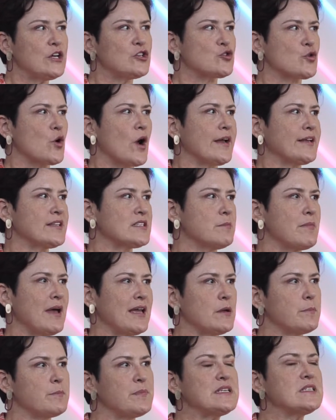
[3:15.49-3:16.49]
trying to
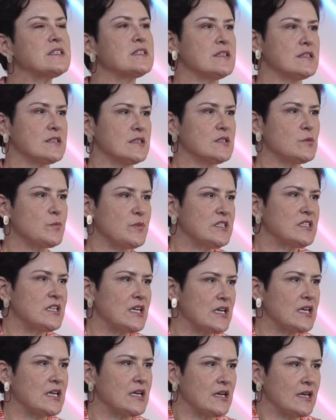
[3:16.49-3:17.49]
make businesses
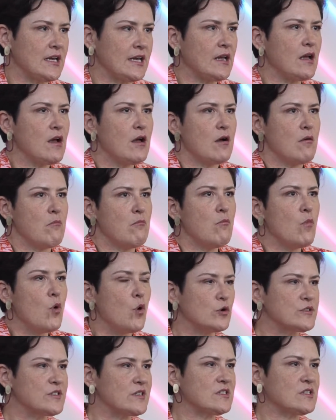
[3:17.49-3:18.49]
particularly
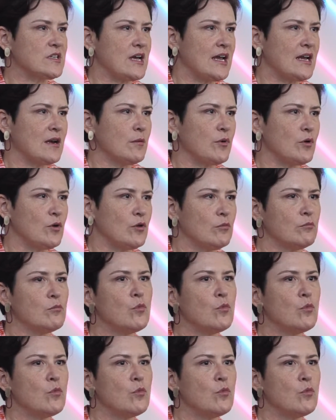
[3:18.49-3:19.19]
more sustainable,